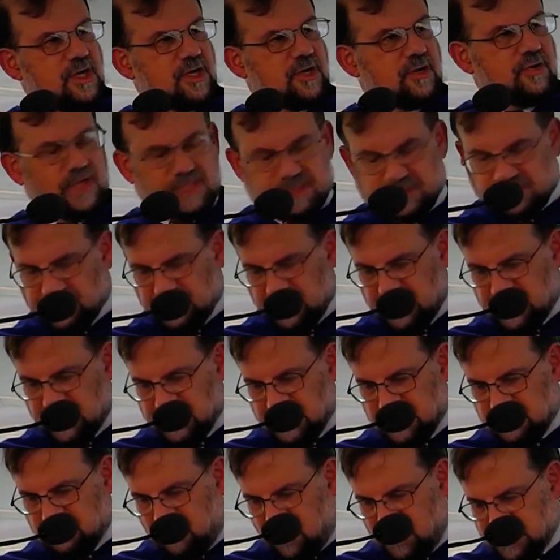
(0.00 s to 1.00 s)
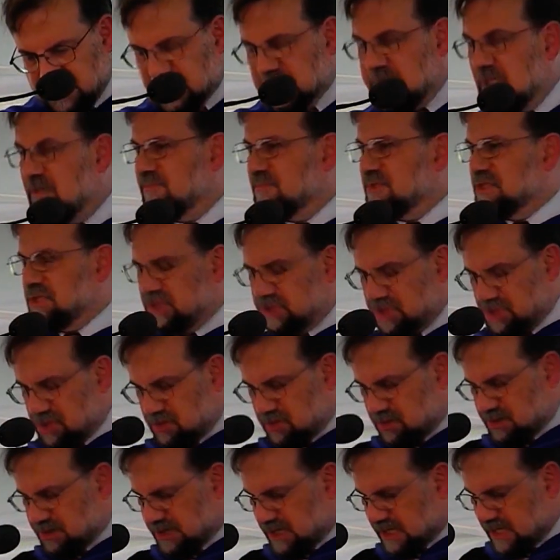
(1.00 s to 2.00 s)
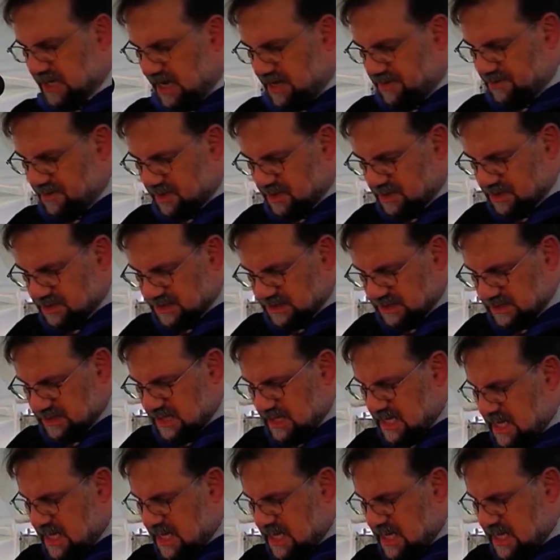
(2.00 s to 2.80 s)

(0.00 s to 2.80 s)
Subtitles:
Christians, Muslims, Jews, and others.